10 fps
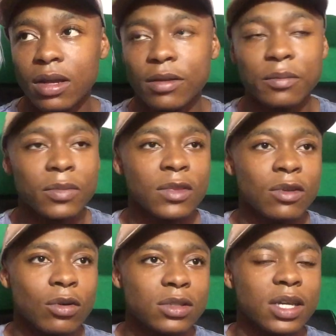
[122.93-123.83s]
Like,
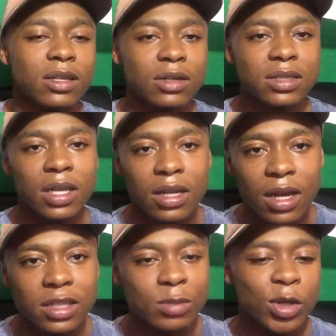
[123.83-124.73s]
Conte does say he
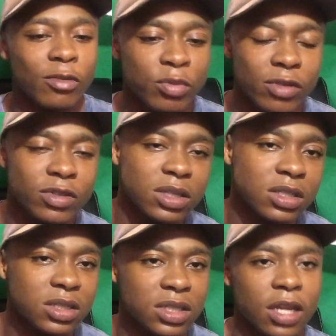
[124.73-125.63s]
likes him, and I've
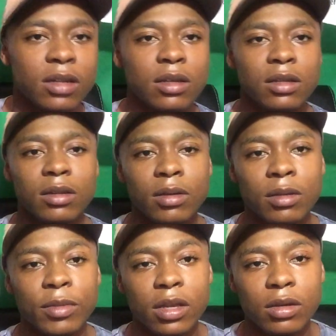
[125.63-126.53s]
previously just said in
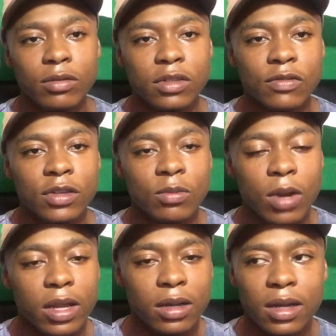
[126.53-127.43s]
the beginning of this vid
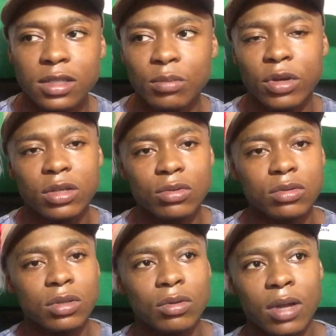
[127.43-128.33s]
why he likes him, but he
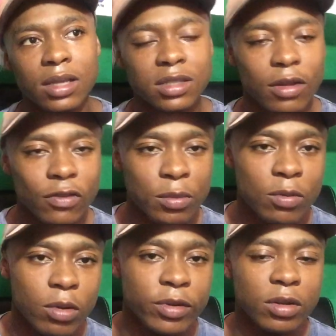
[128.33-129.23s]
also has stuff to
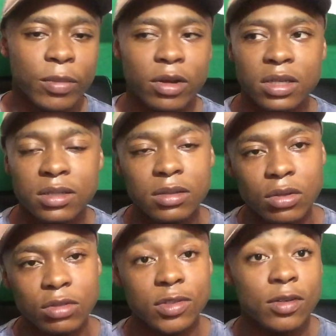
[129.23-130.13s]
be worried about.
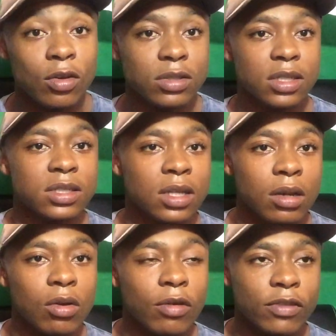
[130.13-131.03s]
You've seen Conte said
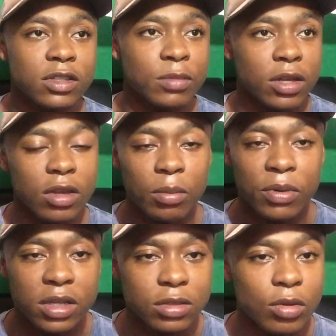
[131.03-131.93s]
a lot of things about young
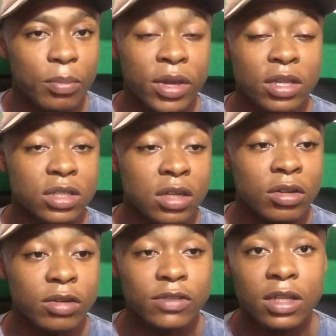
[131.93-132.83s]
players are not patient
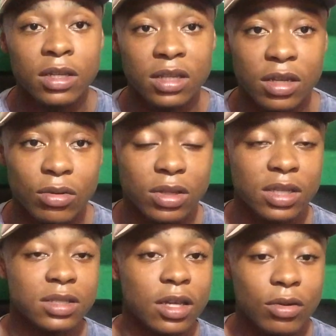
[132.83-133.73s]
enough, they're not
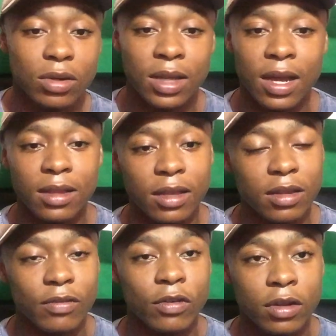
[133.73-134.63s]
this, they're not that, they're
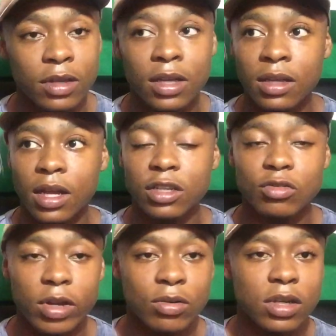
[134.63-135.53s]
deferred, and
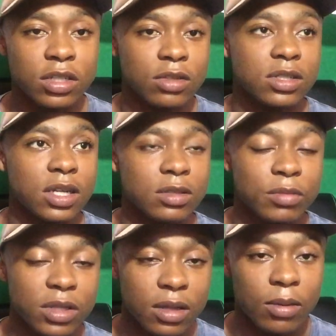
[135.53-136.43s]
his record at Chelsea
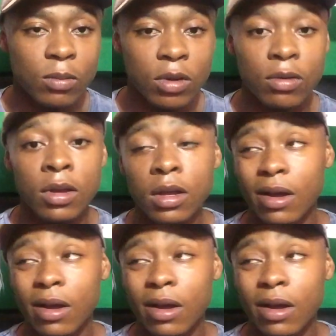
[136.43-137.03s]
hasn't been that well.